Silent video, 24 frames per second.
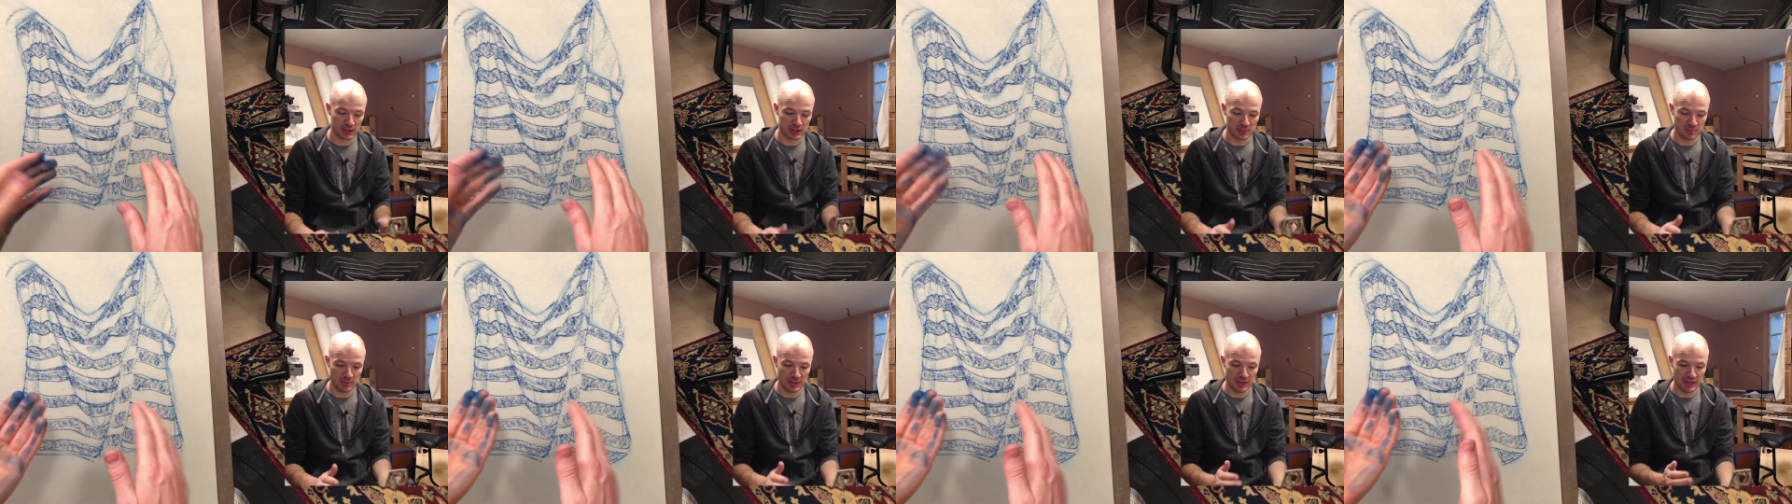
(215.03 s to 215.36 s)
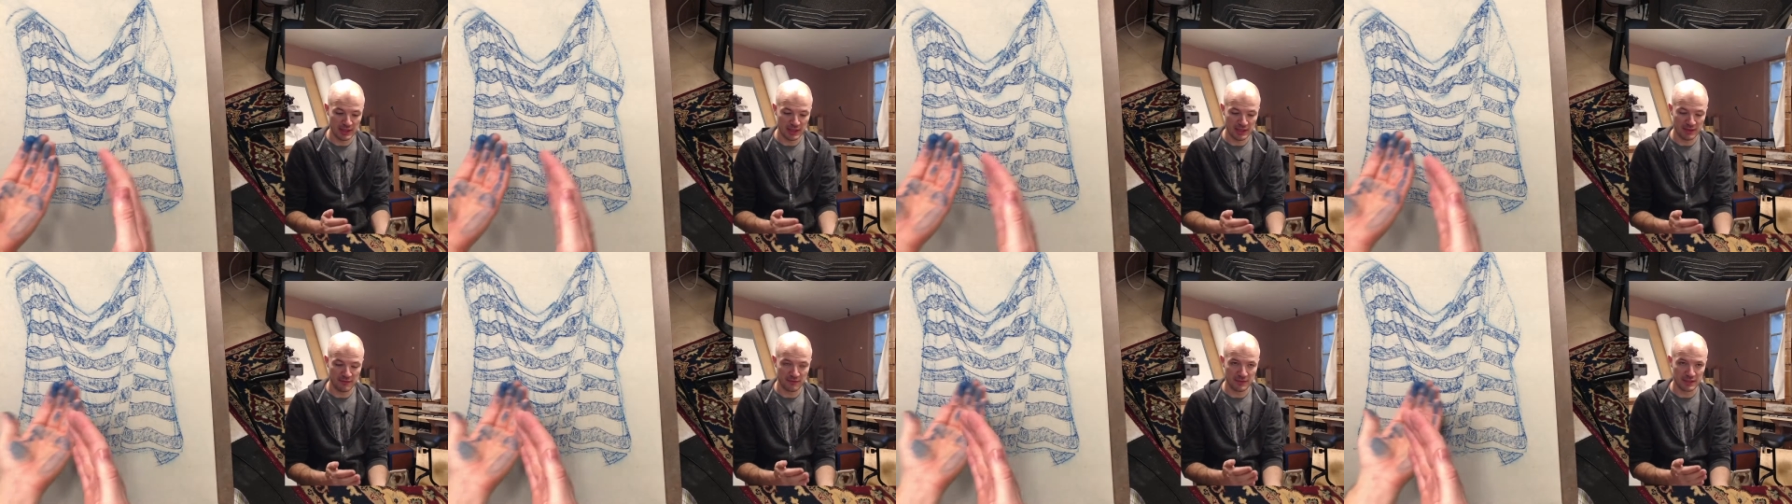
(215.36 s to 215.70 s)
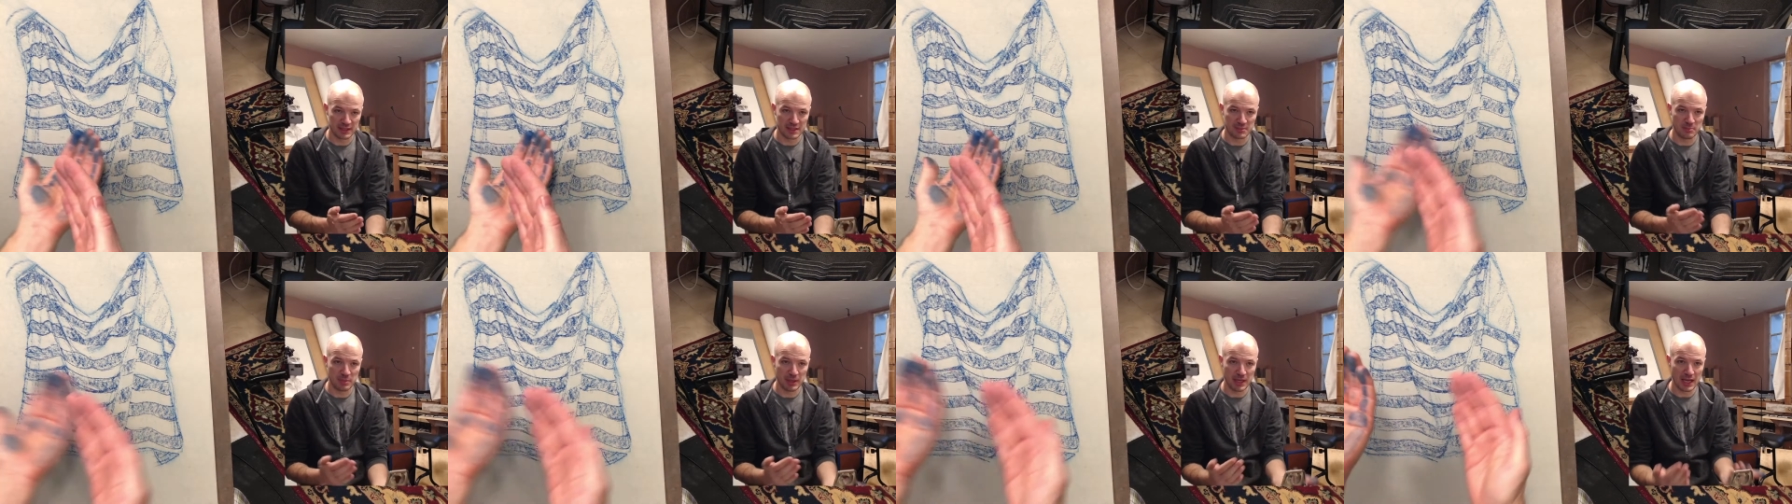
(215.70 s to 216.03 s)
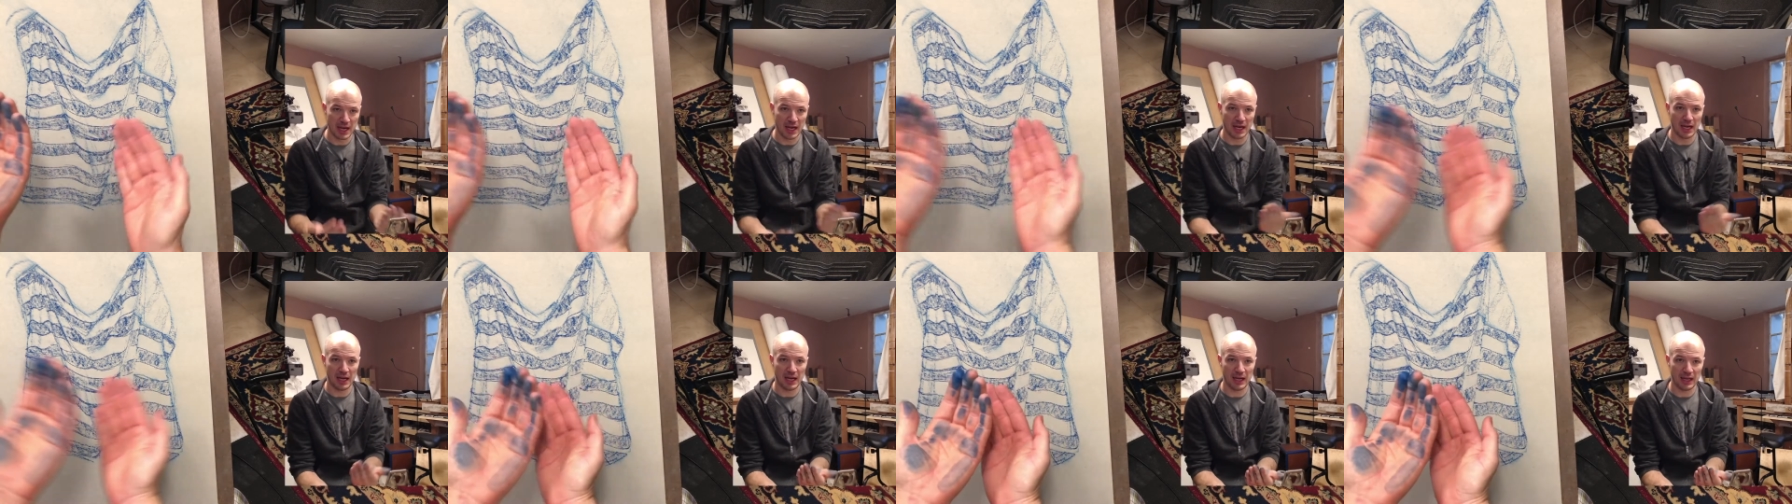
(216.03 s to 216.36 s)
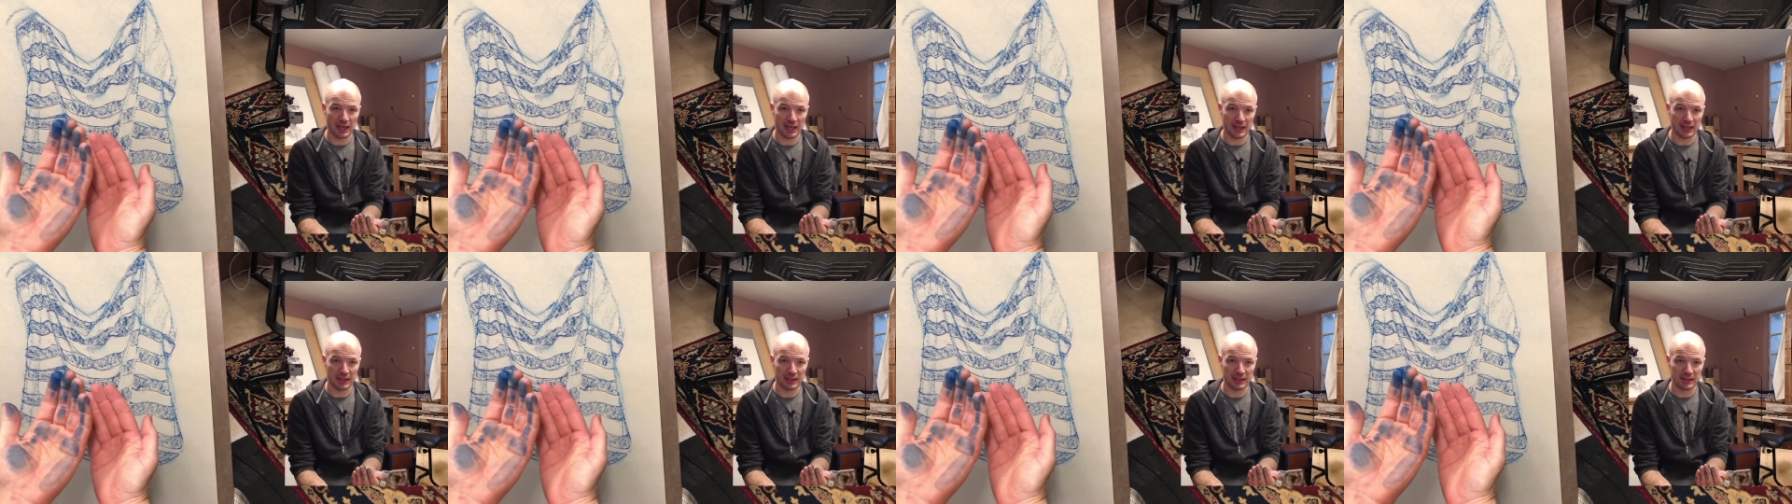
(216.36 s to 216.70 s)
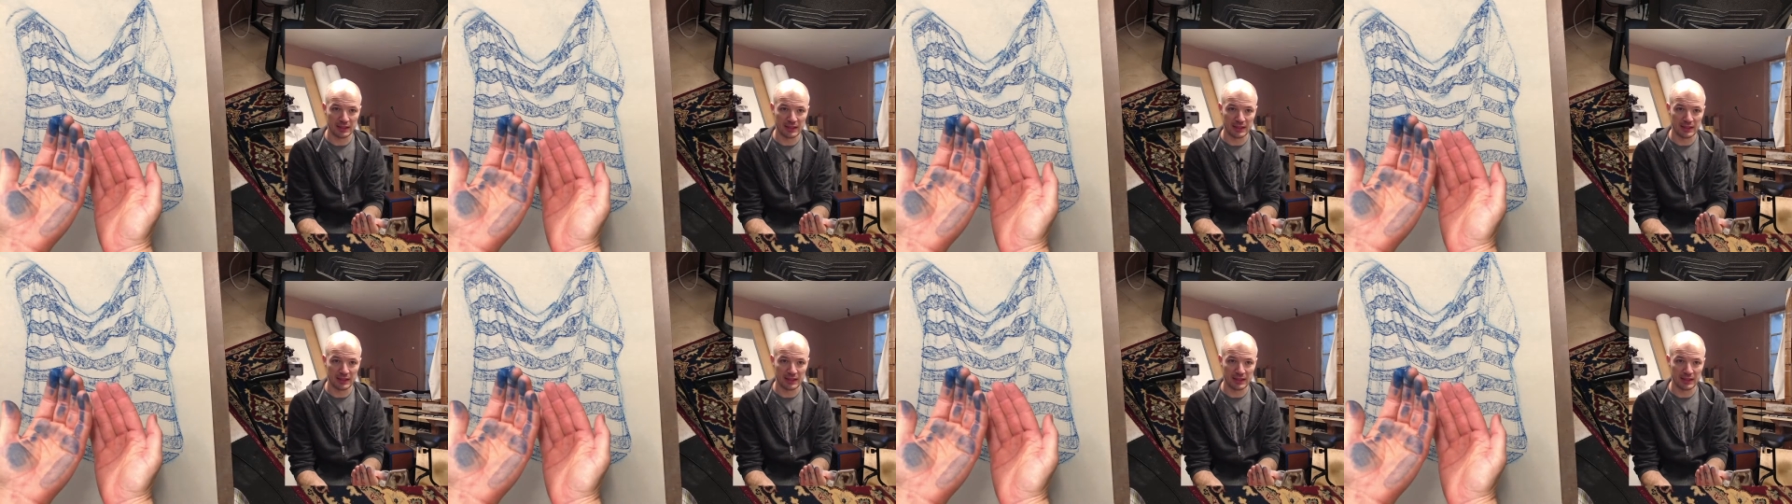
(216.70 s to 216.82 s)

to be if it's behind,